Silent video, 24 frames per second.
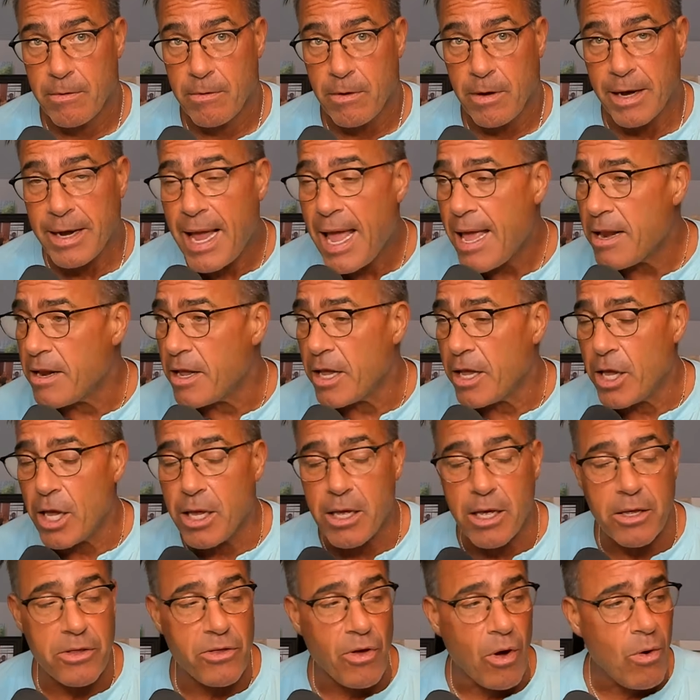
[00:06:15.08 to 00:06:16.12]
Again,
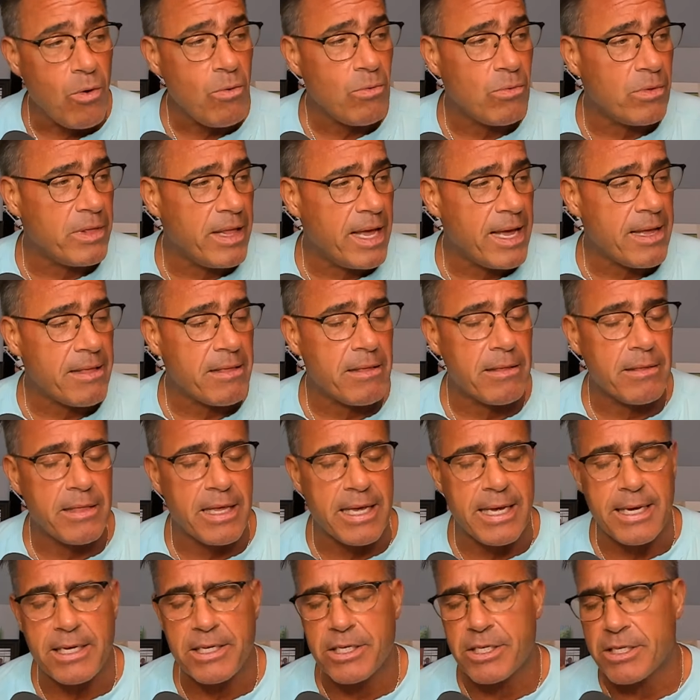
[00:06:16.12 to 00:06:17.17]
don't let
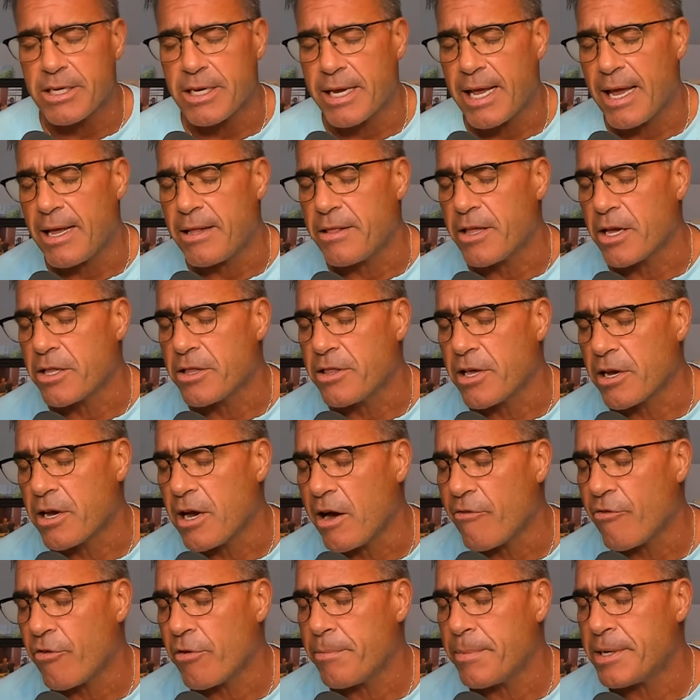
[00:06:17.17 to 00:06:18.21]
these, again, the
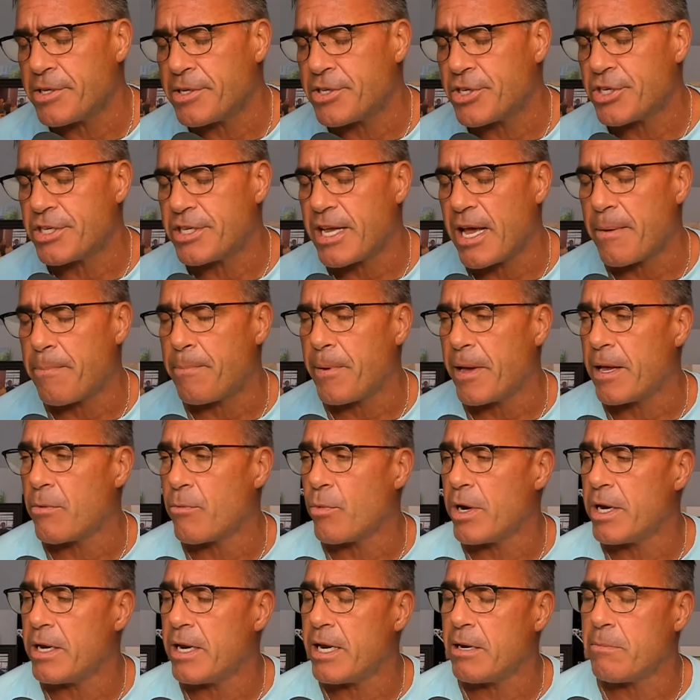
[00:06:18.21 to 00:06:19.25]
government step in.
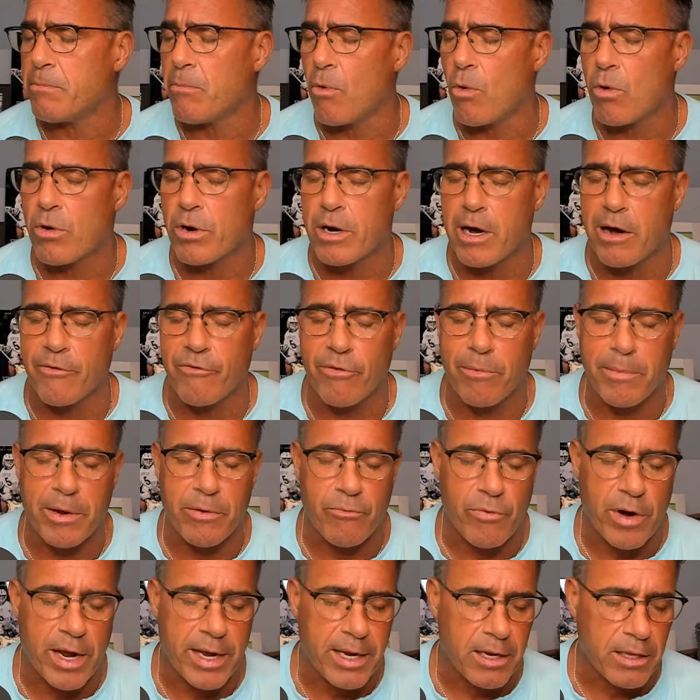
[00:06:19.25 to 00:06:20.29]
We need more government
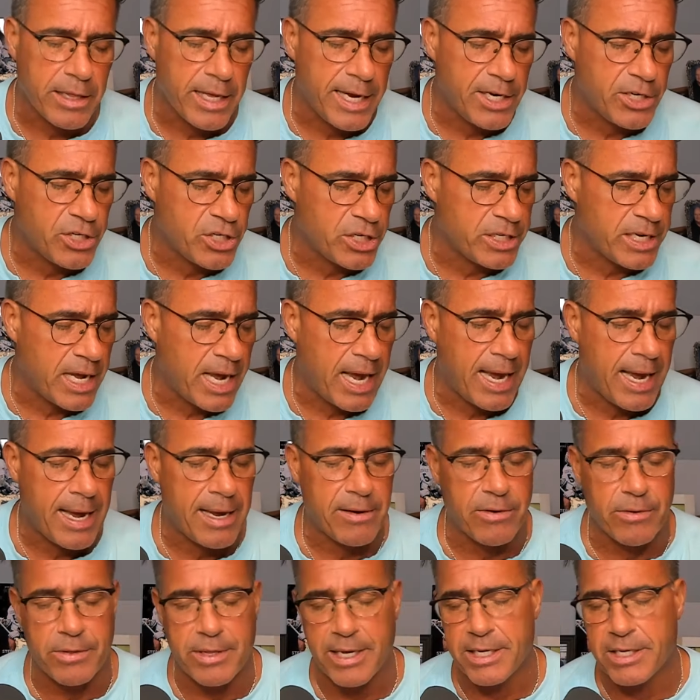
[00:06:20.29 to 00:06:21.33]
regulation to
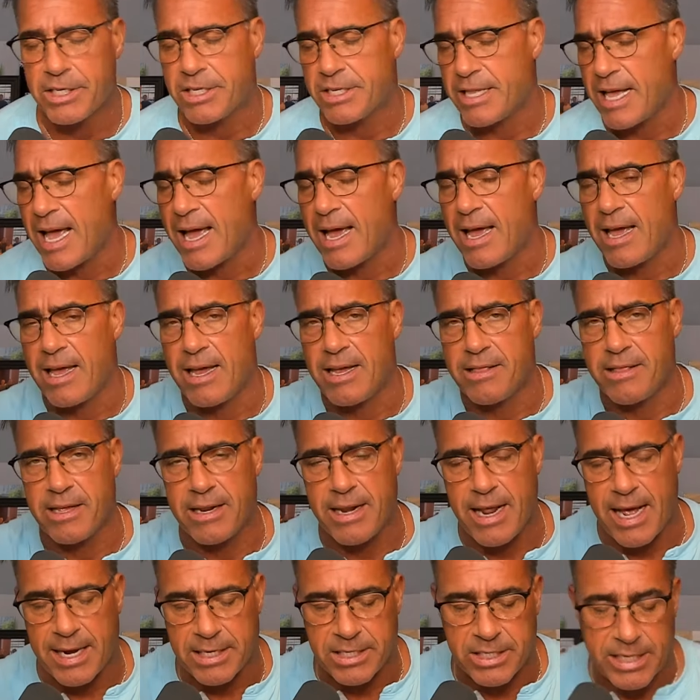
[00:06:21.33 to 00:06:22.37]
handle this, that, and the
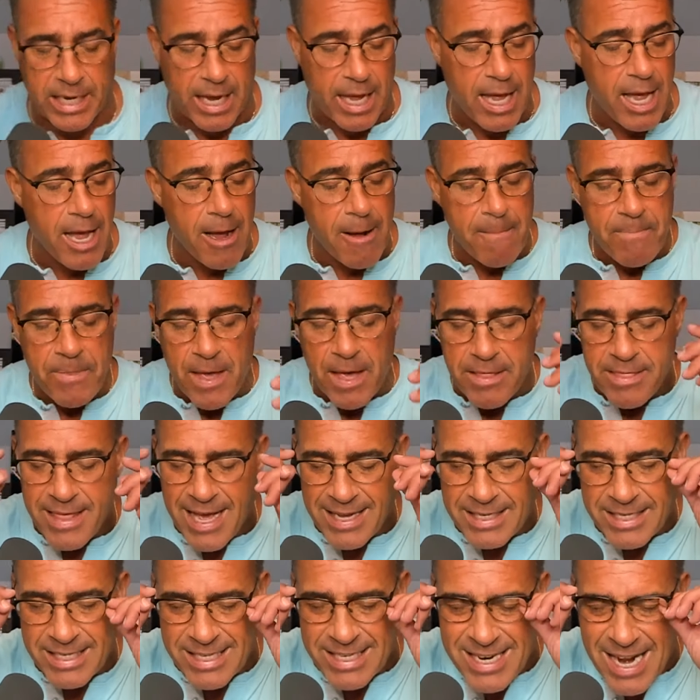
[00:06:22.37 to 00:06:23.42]
next thing.
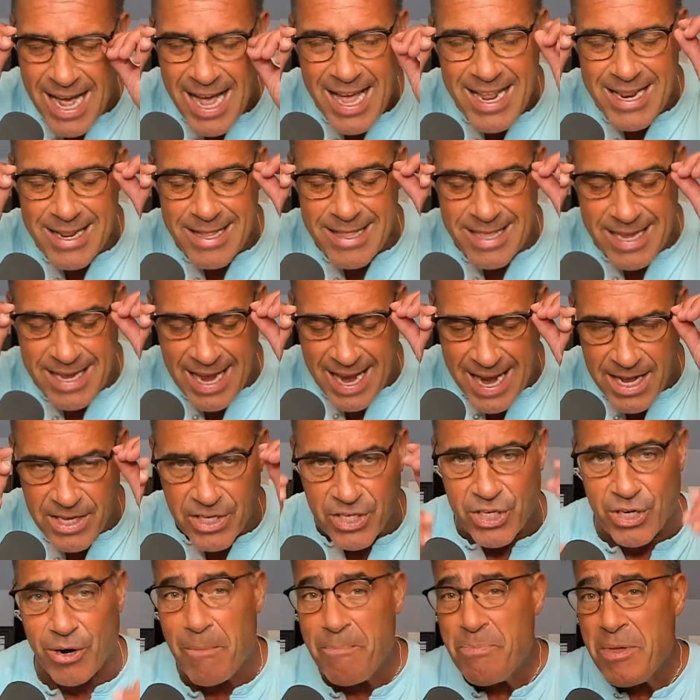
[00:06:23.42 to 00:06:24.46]
That's not the
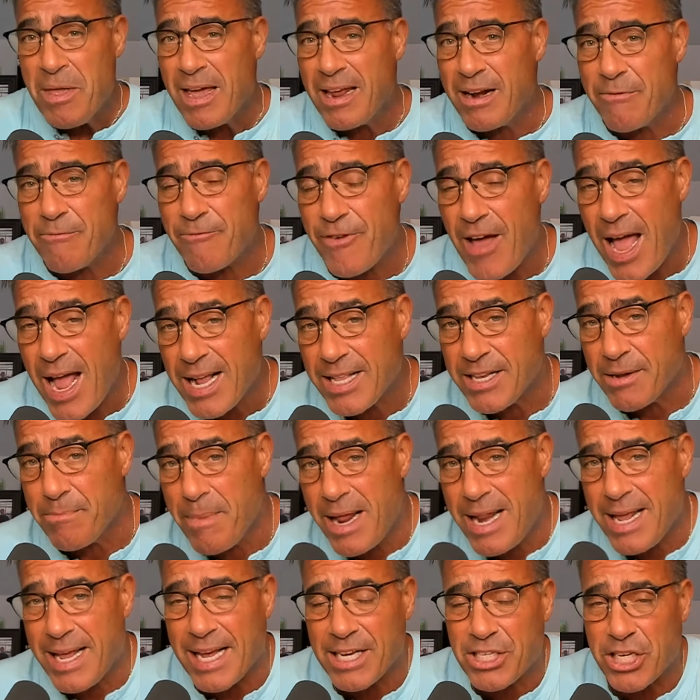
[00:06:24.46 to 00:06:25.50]
answer. And in fact, in
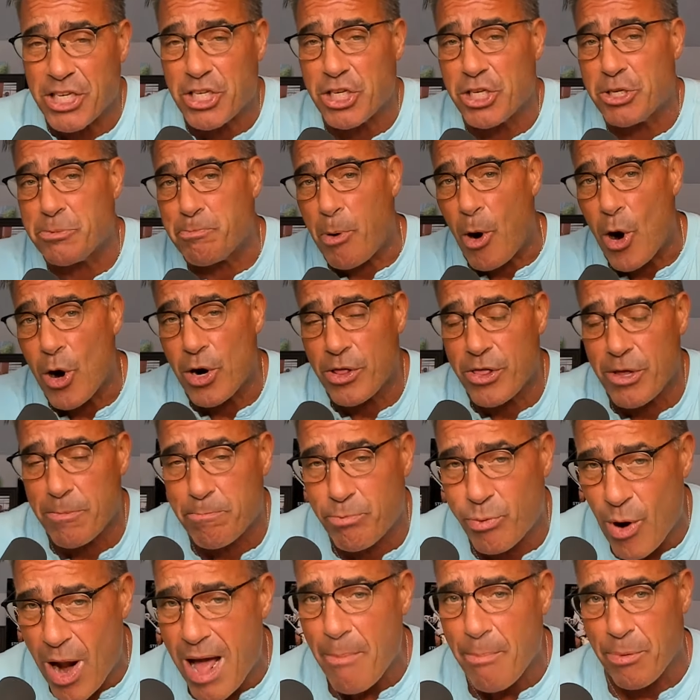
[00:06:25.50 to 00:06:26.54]
many cases, it's just part of the
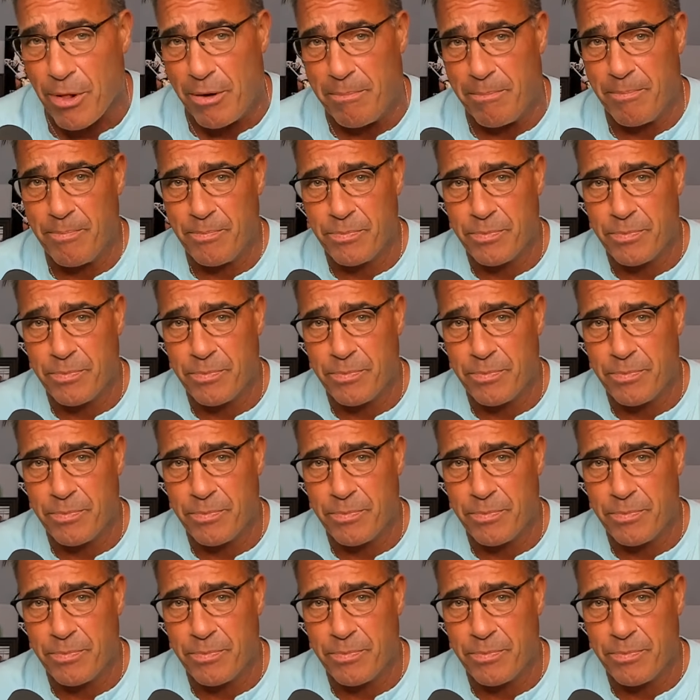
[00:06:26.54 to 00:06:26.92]
problem.